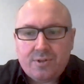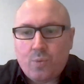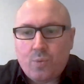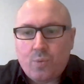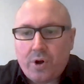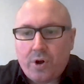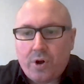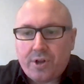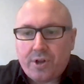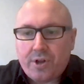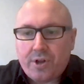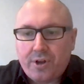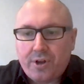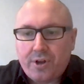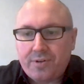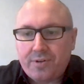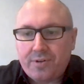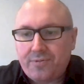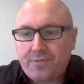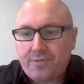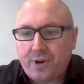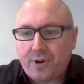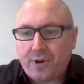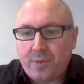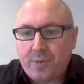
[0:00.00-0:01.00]
to work
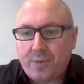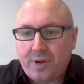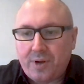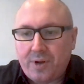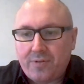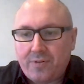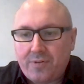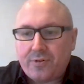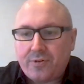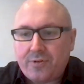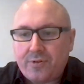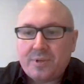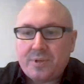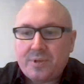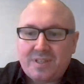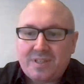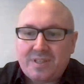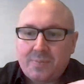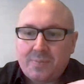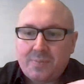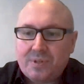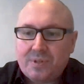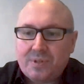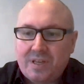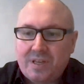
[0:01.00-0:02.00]
out from a
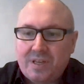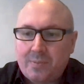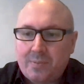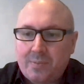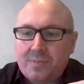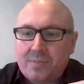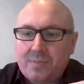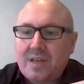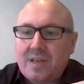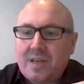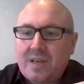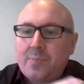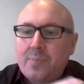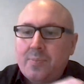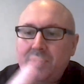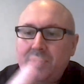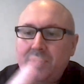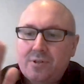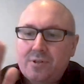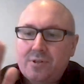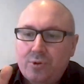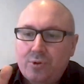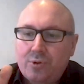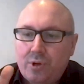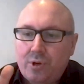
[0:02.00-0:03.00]
simple
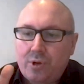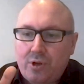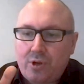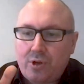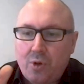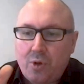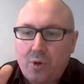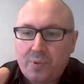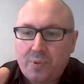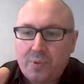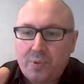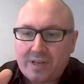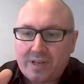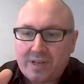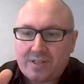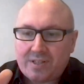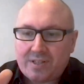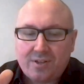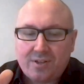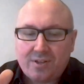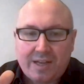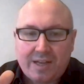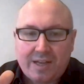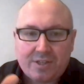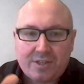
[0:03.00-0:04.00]
template to a complex
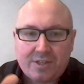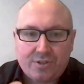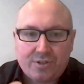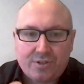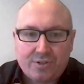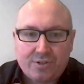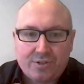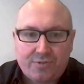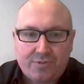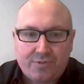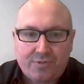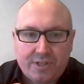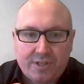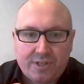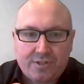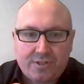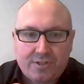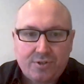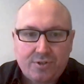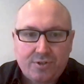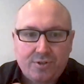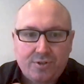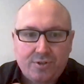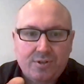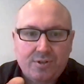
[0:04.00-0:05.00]
collection of
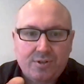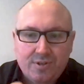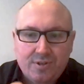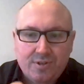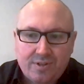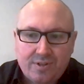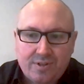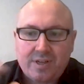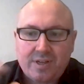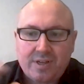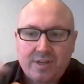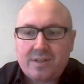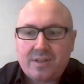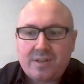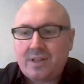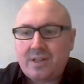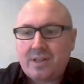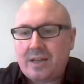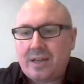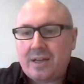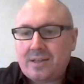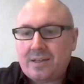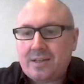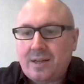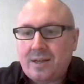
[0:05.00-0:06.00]
residues
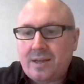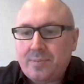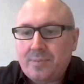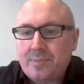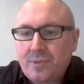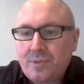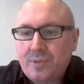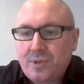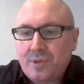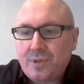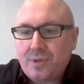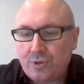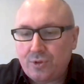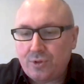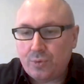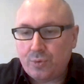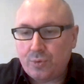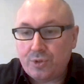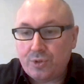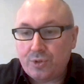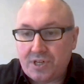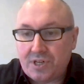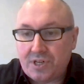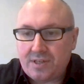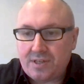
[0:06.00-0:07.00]
that
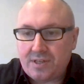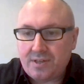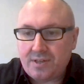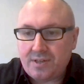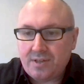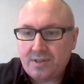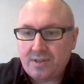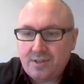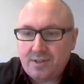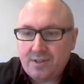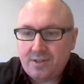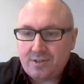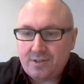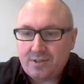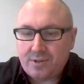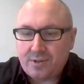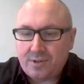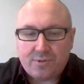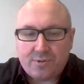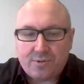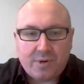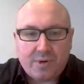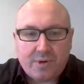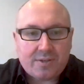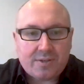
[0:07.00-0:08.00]
do what you need
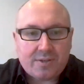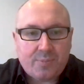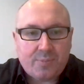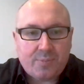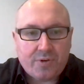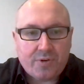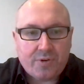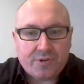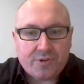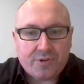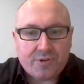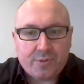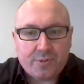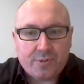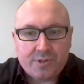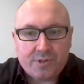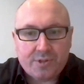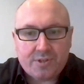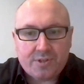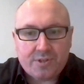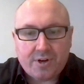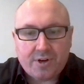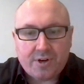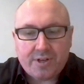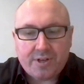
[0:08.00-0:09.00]
to interact
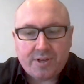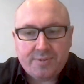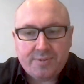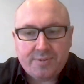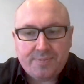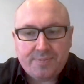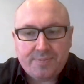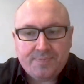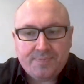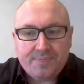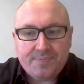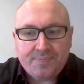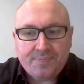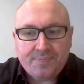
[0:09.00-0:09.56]
perfectly with the target.